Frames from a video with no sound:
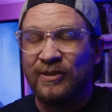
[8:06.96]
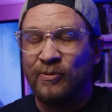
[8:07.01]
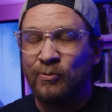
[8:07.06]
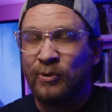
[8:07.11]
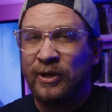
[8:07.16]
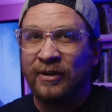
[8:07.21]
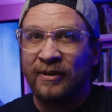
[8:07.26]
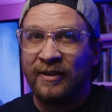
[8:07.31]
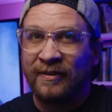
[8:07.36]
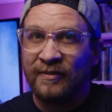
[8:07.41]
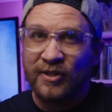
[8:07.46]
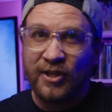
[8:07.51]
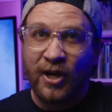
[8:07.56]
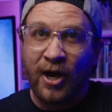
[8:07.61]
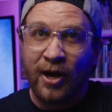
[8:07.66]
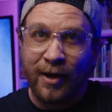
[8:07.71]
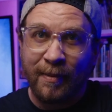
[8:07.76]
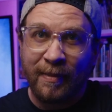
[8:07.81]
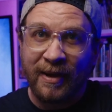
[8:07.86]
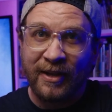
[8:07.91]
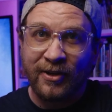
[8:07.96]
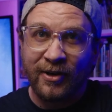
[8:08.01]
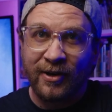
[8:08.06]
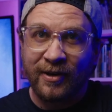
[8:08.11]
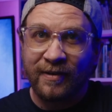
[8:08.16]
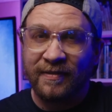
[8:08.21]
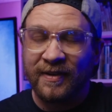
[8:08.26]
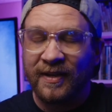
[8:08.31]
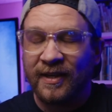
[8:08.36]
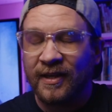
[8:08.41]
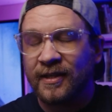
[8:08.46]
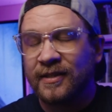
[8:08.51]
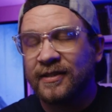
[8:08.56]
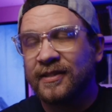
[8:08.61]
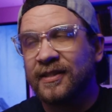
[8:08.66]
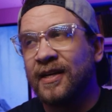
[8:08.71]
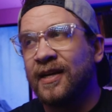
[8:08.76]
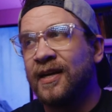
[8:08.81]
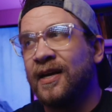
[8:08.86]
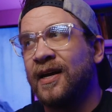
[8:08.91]
we don't even talk about Dark
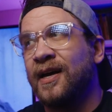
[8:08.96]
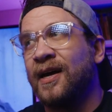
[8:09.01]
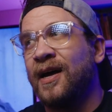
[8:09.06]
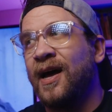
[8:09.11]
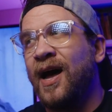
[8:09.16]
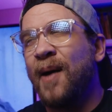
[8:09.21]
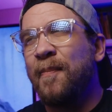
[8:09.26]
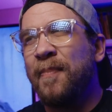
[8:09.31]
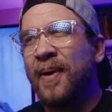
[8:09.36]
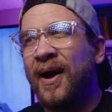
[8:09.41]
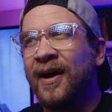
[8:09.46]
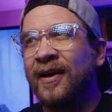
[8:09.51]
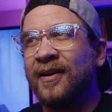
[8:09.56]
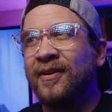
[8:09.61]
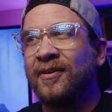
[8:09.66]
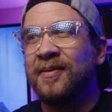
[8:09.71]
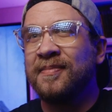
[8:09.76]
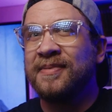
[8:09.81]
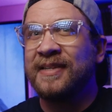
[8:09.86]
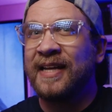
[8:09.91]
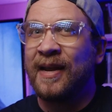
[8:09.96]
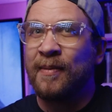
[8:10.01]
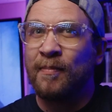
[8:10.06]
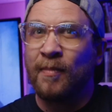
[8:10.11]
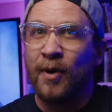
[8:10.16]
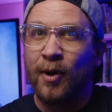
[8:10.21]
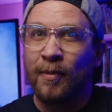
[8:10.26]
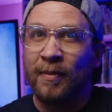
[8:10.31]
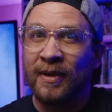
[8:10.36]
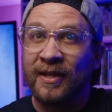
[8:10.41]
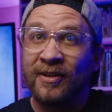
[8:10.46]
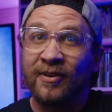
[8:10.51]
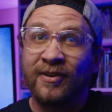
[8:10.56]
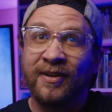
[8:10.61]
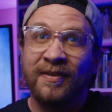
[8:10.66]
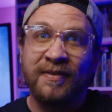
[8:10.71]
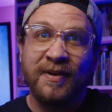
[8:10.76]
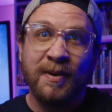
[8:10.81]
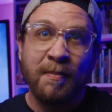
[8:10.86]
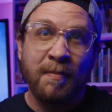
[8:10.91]
Phoenix. Apocalypse had moments.
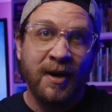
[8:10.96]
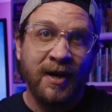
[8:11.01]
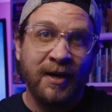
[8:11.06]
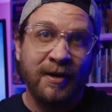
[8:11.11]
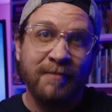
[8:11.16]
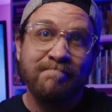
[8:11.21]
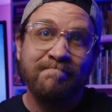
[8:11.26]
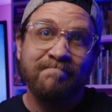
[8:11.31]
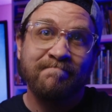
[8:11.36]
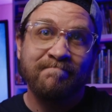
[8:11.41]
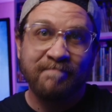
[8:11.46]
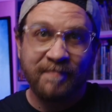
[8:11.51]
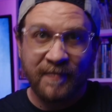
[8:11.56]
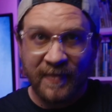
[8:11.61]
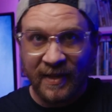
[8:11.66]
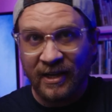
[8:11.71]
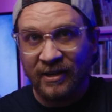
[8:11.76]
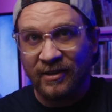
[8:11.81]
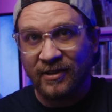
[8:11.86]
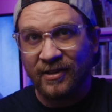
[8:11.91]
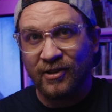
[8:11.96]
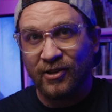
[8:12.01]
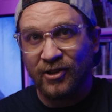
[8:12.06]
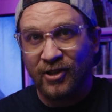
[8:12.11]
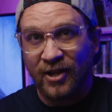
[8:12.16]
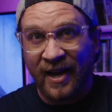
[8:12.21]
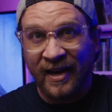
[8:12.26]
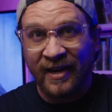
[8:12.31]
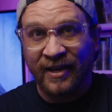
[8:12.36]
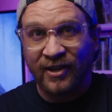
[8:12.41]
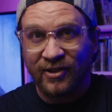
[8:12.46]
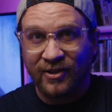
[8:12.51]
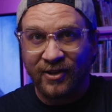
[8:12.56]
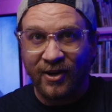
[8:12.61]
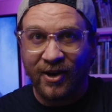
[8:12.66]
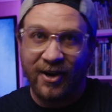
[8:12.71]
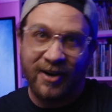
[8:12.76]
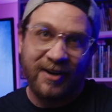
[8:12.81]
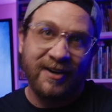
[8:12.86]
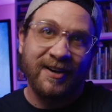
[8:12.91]
Olivia Munn is the shining
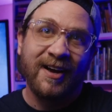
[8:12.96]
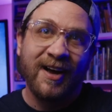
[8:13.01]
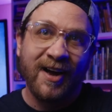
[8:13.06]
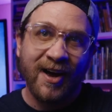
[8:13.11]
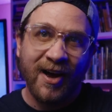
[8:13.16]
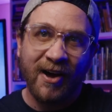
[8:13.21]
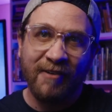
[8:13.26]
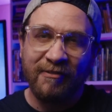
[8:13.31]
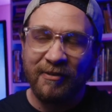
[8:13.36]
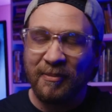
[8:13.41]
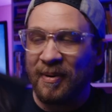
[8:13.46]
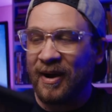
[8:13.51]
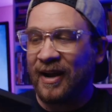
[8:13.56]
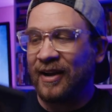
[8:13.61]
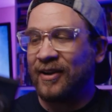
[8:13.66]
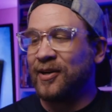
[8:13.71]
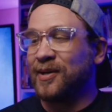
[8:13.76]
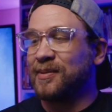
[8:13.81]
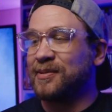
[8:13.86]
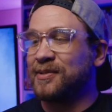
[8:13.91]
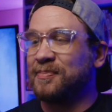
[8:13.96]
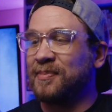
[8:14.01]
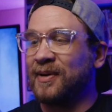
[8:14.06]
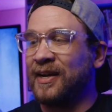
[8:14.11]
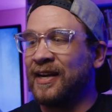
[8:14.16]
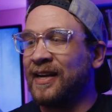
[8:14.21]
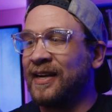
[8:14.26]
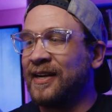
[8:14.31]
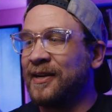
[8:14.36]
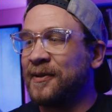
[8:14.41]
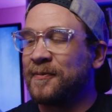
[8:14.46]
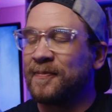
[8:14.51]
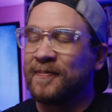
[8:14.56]
star of Apocalypse, but